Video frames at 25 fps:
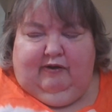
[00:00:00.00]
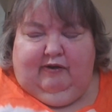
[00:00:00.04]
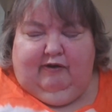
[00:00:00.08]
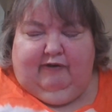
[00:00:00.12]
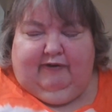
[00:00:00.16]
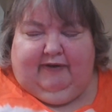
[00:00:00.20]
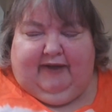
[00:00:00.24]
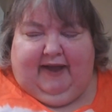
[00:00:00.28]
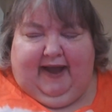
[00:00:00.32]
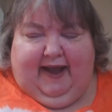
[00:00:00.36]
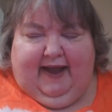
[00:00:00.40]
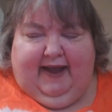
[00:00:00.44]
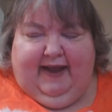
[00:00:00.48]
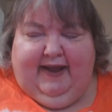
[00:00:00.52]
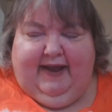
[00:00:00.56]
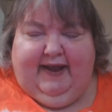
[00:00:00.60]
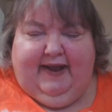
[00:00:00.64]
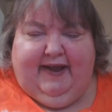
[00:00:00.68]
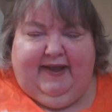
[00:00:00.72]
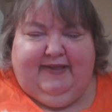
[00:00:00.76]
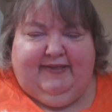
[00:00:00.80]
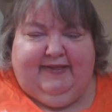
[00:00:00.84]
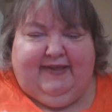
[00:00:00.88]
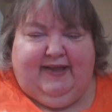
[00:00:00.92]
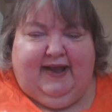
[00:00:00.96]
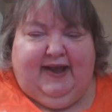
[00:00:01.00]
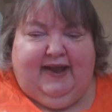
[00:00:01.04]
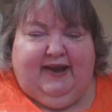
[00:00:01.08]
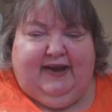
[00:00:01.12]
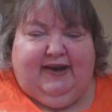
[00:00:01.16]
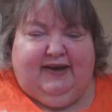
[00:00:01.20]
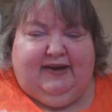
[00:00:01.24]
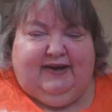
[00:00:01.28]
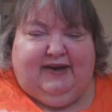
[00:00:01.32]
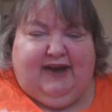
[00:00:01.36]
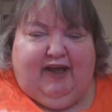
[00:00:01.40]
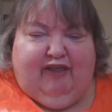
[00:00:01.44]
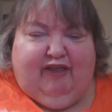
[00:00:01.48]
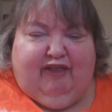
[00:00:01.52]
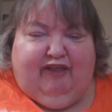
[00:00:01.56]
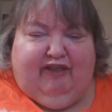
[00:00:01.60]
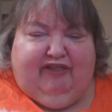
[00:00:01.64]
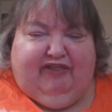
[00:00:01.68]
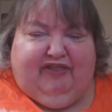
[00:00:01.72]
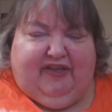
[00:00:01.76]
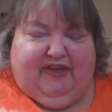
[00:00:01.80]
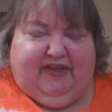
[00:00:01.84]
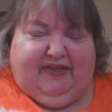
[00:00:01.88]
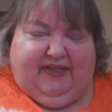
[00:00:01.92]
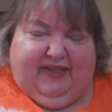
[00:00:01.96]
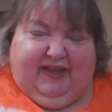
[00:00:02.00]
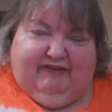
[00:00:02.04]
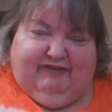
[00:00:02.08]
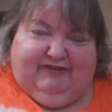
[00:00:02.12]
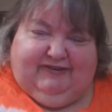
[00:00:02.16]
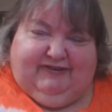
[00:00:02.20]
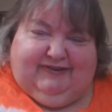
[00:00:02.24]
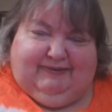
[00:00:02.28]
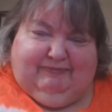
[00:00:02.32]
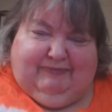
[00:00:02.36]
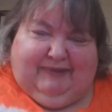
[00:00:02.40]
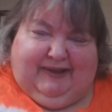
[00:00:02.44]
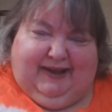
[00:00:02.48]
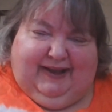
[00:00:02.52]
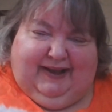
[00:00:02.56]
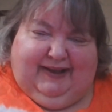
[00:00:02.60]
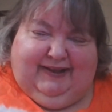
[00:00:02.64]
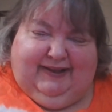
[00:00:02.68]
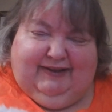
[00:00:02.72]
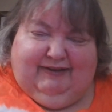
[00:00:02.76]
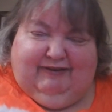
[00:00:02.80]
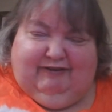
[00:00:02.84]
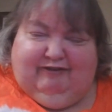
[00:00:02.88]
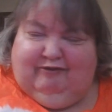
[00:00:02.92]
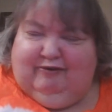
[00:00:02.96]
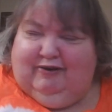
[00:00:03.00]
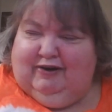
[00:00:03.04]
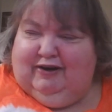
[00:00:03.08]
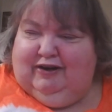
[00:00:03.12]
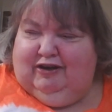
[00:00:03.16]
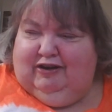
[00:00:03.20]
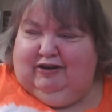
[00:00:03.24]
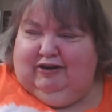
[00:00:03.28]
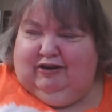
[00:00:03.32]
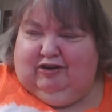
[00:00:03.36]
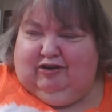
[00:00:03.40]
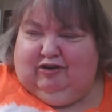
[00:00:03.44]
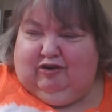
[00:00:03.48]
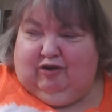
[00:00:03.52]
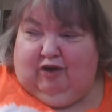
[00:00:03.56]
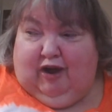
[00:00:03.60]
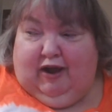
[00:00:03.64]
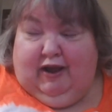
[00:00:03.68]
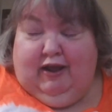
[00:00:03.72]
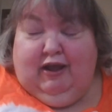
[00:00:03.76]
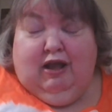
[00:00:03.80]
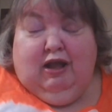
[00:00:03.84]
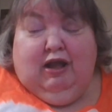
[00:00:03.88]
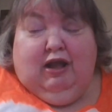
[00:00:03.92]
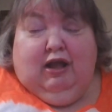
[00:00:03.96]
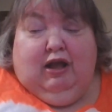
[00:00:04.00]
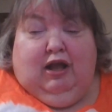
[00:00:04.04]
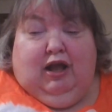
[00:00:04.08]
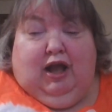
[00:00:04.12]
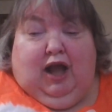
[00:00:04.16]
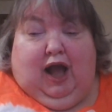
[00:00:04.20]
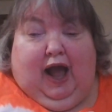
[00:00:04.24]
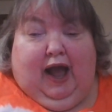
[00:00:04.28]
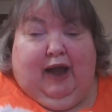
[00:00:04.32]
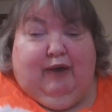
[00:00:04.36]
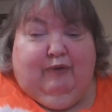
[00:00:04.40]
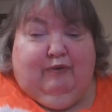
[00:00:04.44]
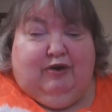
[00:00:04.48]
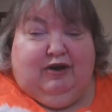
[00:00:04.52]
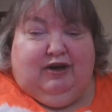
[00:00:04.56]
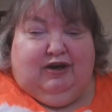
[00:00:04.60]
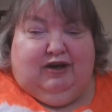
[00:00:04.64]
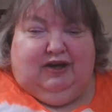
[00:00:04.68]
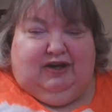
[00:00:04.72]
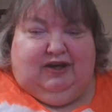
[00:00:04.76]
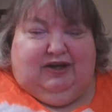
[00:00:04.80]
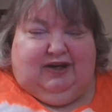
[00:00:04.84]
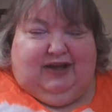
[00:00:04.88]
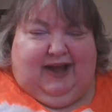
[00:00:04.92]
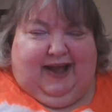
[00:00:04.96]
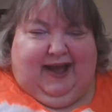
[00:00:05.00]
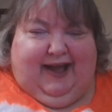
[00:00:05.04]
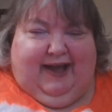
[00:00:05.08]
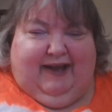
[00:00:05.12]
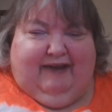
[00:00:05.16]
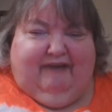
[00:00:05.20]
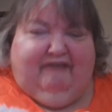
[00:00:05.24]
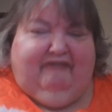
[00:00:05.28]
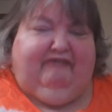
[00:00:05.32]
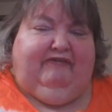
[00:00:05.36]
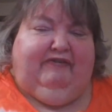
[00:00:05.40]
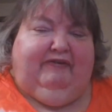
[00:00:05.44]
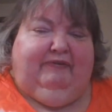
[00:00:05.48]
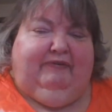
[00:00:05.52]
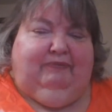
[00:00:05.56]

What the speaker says: Okay, and then another thing that was made that I wanted to try, I wanted to have